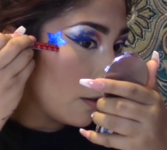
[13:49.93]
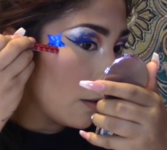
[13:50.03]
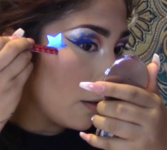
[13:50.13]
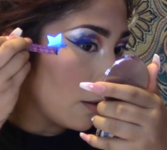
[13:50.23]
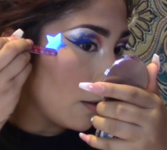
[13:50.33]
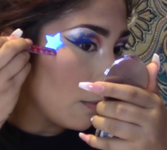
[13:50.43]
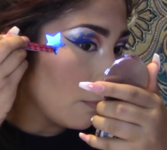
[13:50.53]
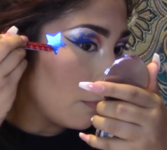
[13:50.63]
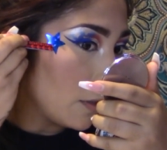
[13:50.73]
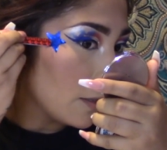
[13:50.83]

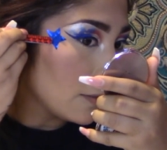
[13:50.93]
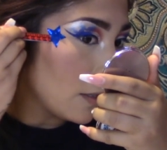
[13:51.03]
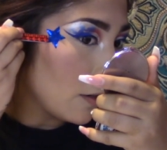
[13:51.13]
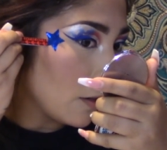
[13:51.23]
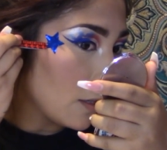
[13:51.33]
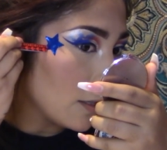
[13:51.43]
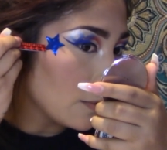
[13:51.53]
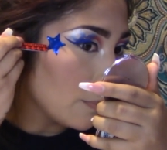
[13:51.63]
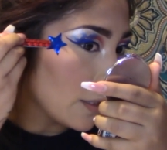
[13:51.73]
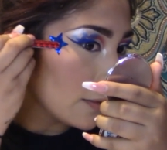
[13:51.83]
and place that on as
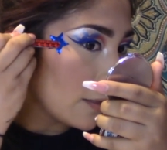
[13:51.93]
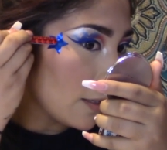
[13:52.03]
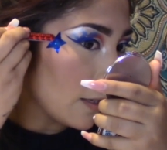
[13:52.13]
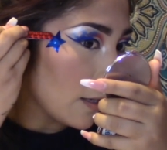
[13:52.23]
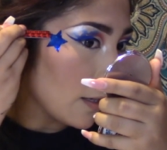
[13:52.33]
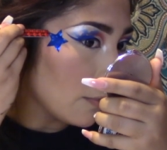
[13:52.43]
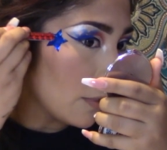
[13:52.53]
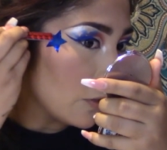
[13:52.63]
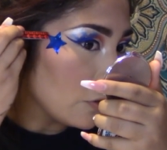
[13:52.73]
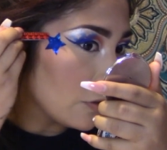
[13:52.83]
best I can.
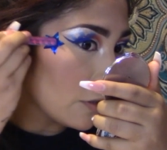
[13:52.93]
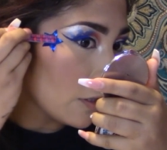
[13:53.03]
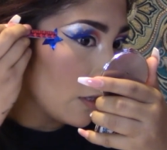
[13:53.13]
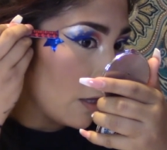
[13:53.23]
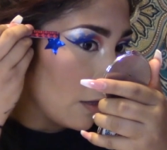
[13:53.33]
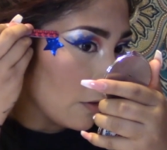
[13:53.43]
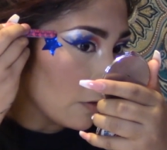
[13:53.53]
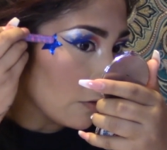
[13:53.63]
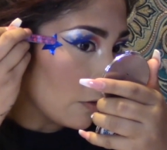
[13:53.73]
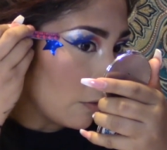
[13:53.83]
Make sure
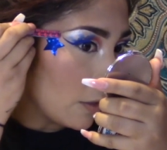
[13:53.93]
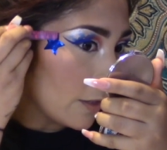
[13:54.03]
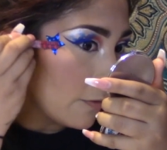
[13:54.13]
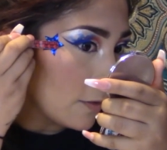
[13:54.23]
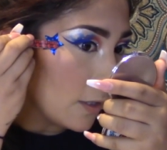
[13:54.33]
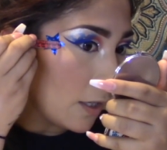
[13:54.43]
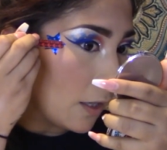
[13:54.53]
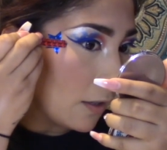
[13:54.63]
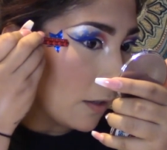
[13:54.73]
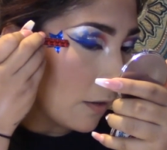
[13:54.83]
there's no
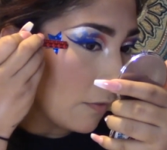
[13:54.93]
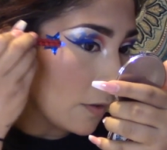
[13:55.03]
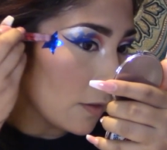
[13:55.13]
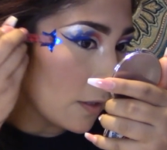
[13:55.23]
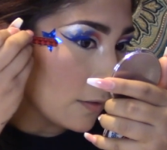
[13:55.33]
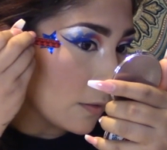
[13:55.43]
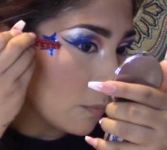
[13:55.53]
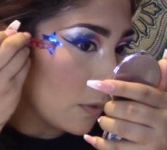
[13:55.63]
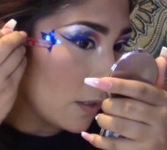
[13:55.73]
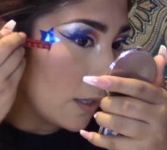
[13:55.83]
lifting, everything's in
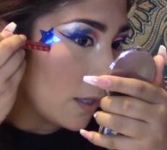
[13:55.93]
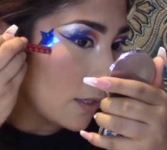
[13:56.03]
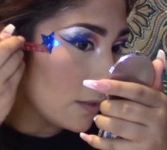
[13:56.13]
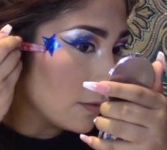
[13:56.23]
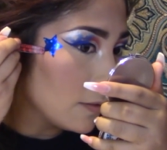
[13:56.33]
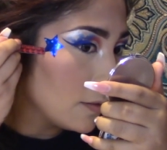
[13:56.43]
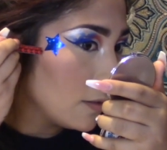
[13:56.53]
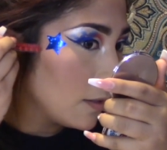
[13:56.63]
place,